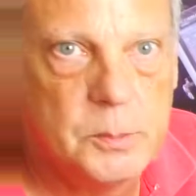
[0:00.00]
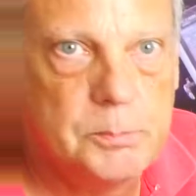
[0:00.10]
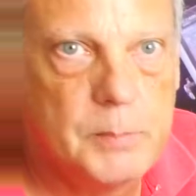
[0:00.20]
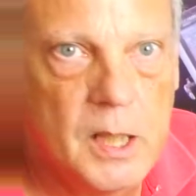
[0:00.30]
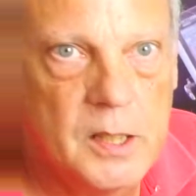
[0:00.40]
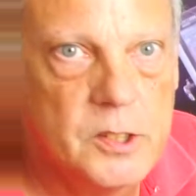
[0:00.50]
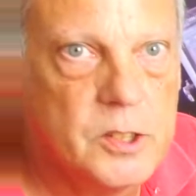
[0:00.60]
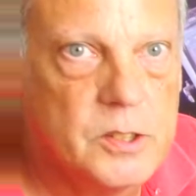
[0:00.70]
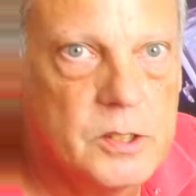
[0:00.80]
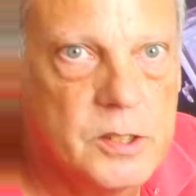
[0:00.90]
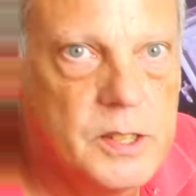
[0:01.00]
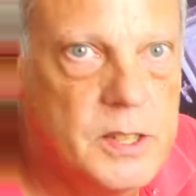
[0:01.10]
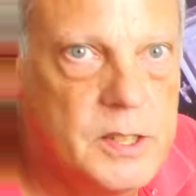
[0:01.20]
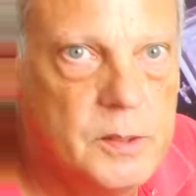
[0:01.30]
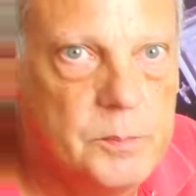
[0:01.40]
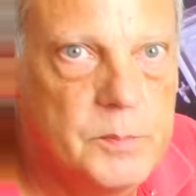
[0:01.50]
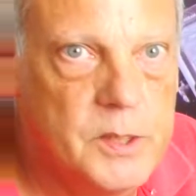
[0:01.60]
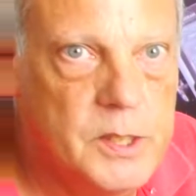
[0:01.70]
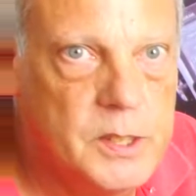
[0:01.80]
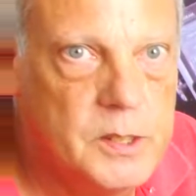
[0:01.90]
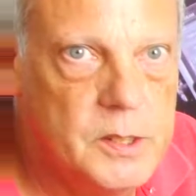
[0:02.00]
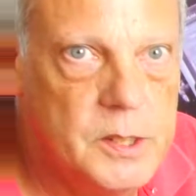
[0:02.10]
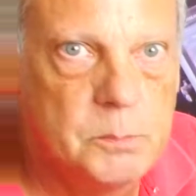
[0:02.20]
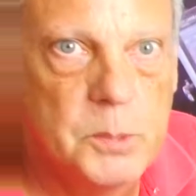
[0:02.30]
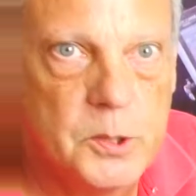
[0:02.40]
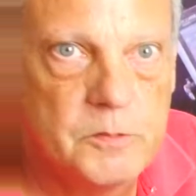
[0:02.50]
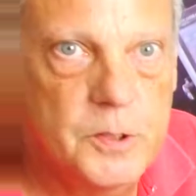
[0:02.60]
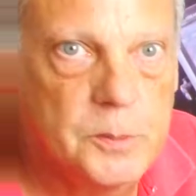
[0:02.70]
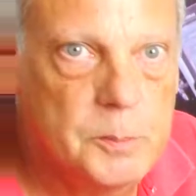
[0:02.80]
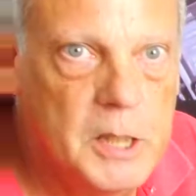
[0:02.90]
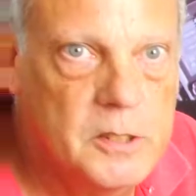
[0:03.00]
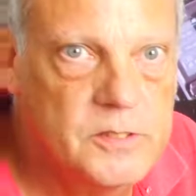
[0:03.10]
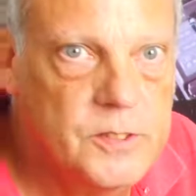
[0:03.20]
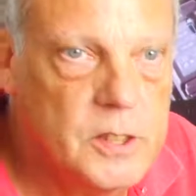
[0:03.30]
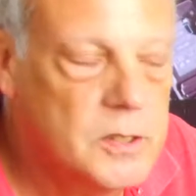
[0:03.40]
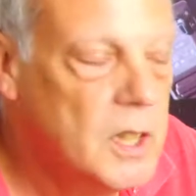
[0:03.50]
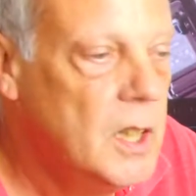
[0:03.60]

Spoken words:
monitor the input from the microphone.